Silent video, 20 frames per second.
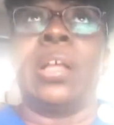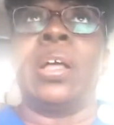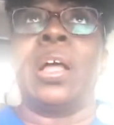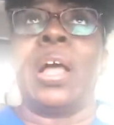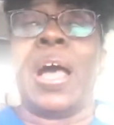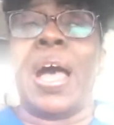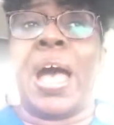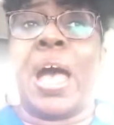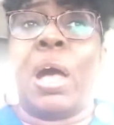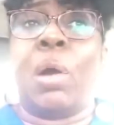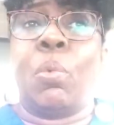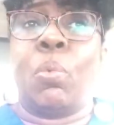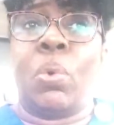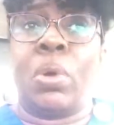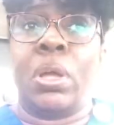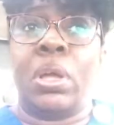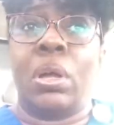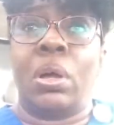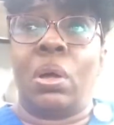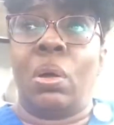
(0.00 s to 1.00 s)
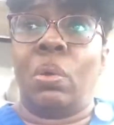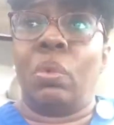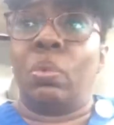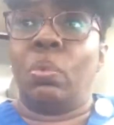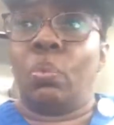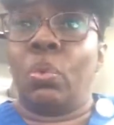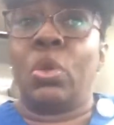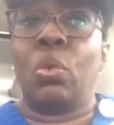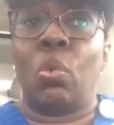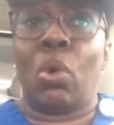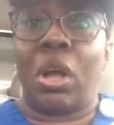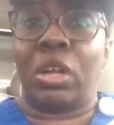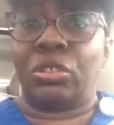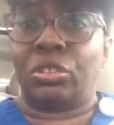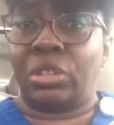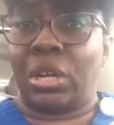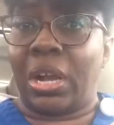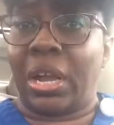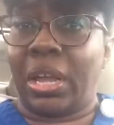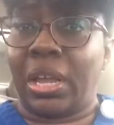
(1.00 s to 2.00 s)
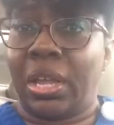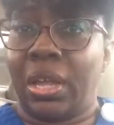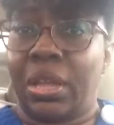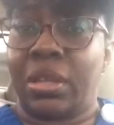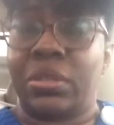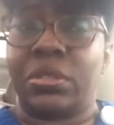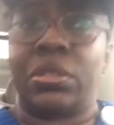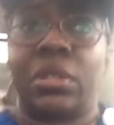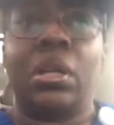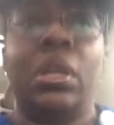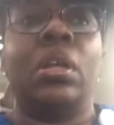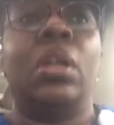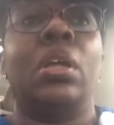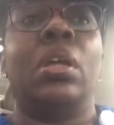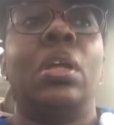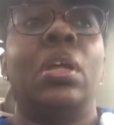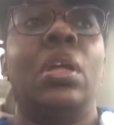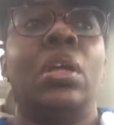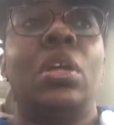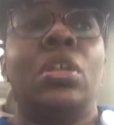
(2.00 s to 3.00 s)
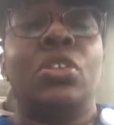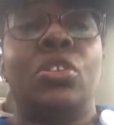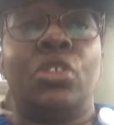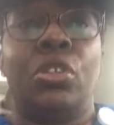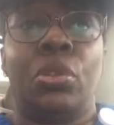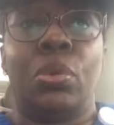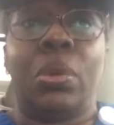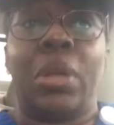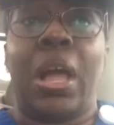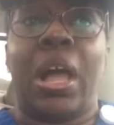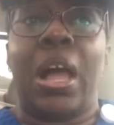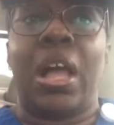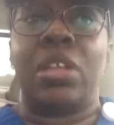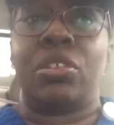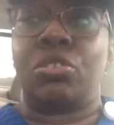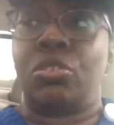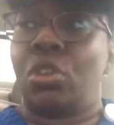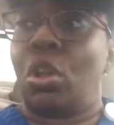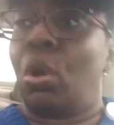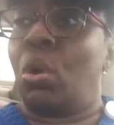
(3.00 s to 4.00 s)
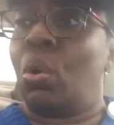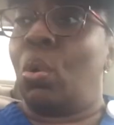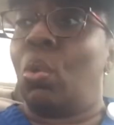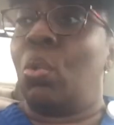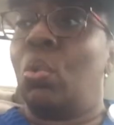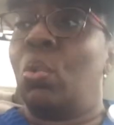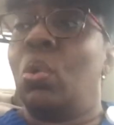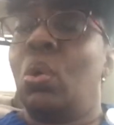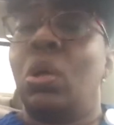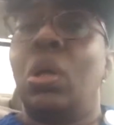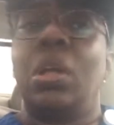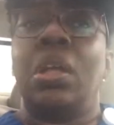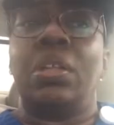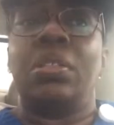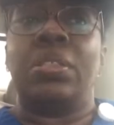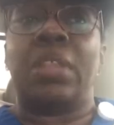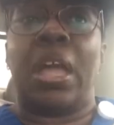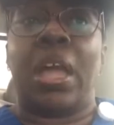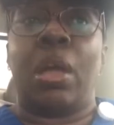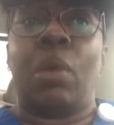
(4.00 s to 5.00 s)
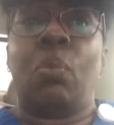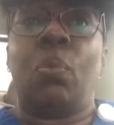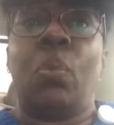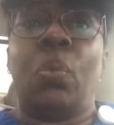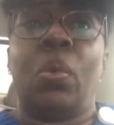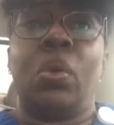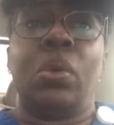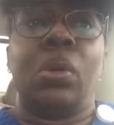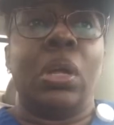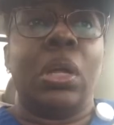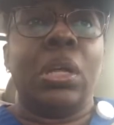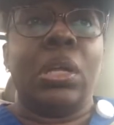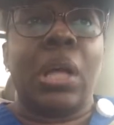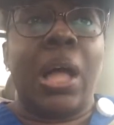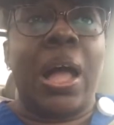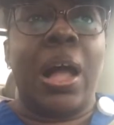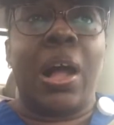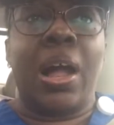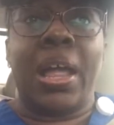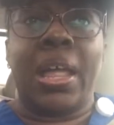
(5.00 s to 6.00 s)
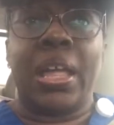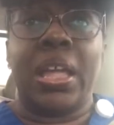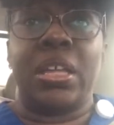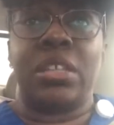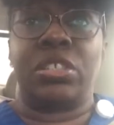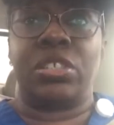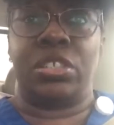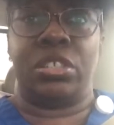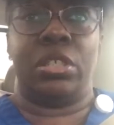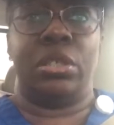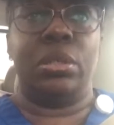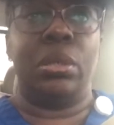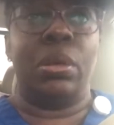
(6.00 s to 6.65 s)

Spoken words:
how well we washed our hands. Do you guys know that our hands still